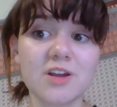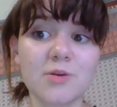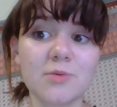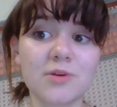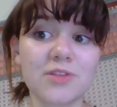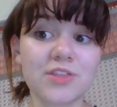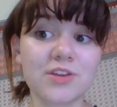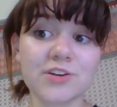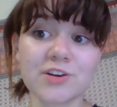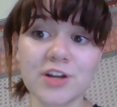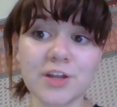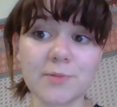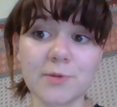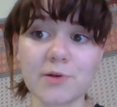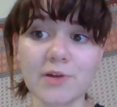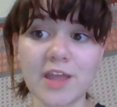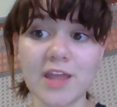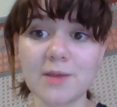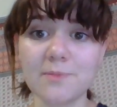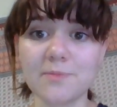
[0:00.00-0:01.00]
within her
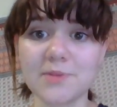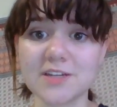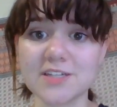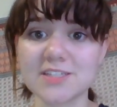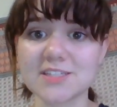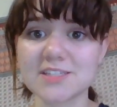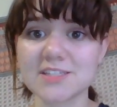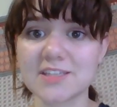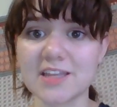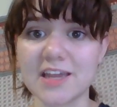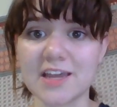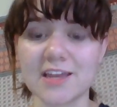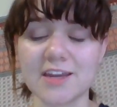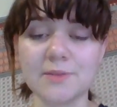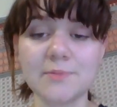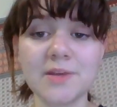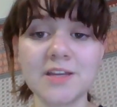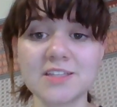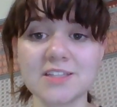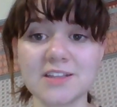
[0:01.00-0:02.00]
hippocampus and
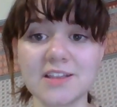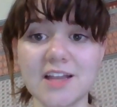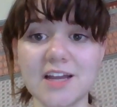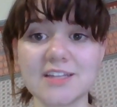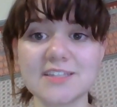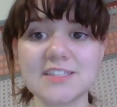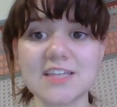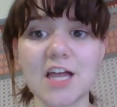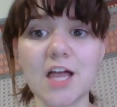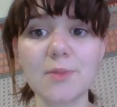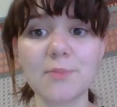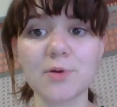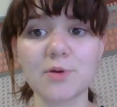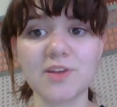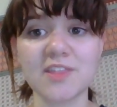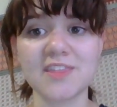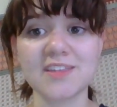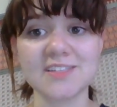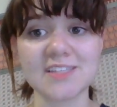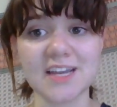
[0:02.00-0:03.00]
amygdala to help her
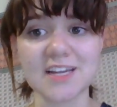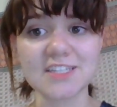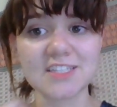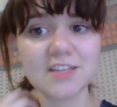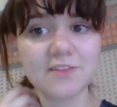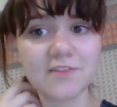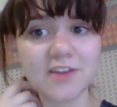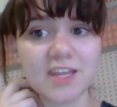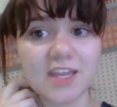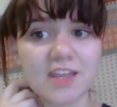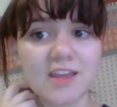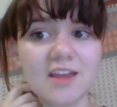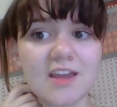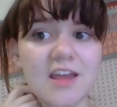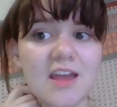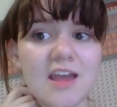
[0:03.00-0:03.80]
with this activity.